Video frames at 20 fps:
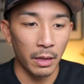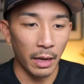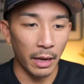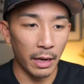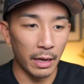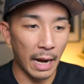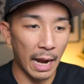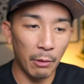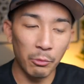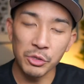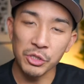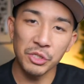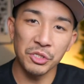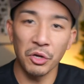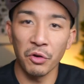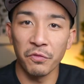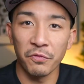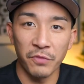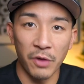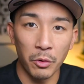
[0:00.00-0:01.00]
And I was
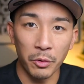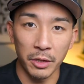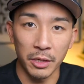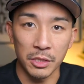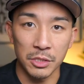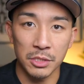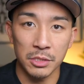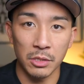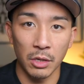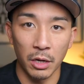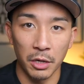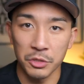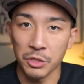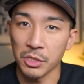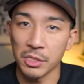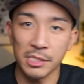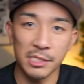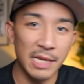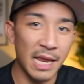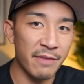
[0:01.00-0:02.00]
so focused on
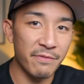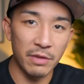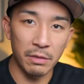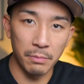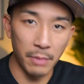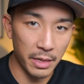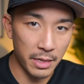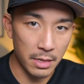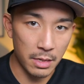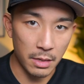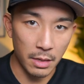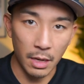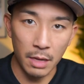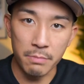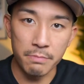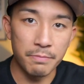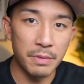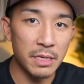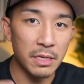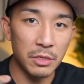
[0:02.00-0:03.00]
just saving money
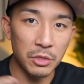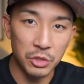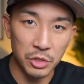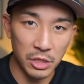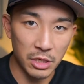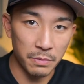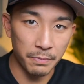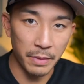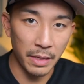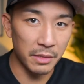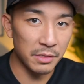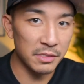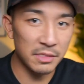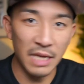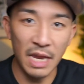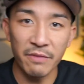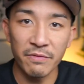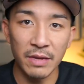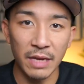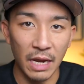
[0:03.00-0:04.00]
and being cheap and
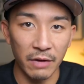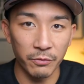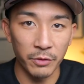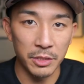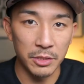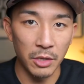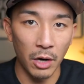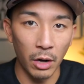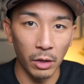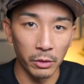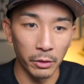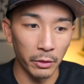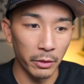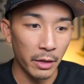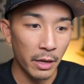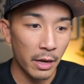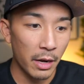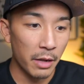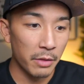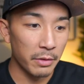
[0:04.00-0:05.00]
saving every dollar